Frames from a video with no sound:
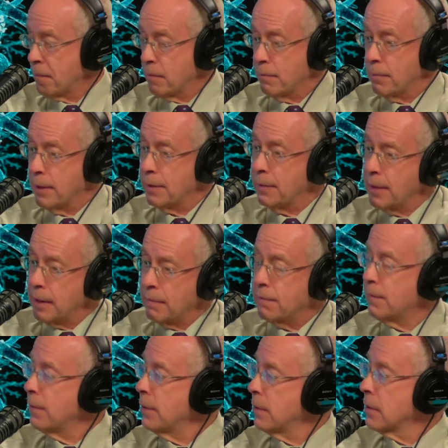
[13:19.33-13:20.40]
but they
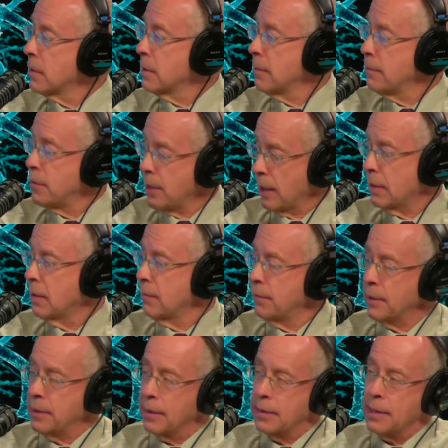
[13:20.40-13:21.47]
feel subjectively
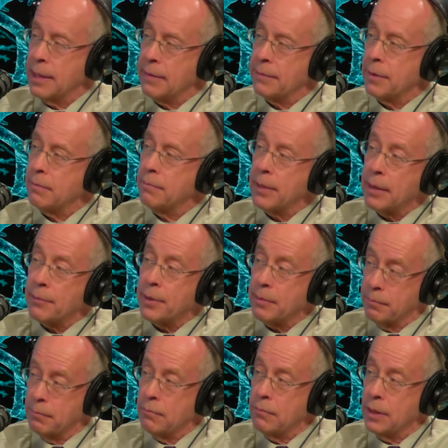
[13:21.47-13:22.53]
that they have a memory
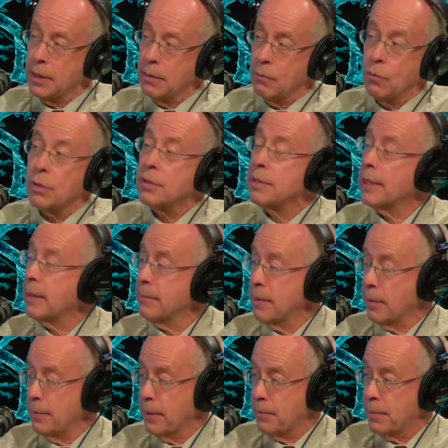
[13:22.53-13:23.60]
uh, worsening
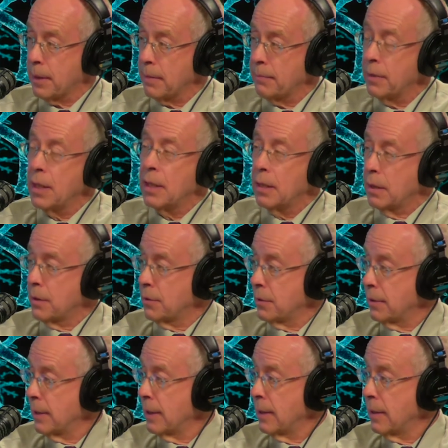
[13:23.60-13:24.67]
memory problem. Should
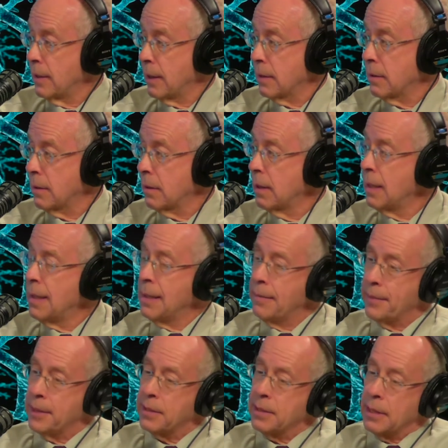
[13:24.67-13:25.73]
they get tested?
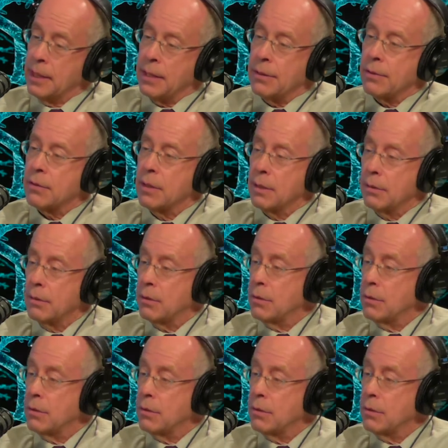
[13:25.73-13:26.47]
Because again, there's there's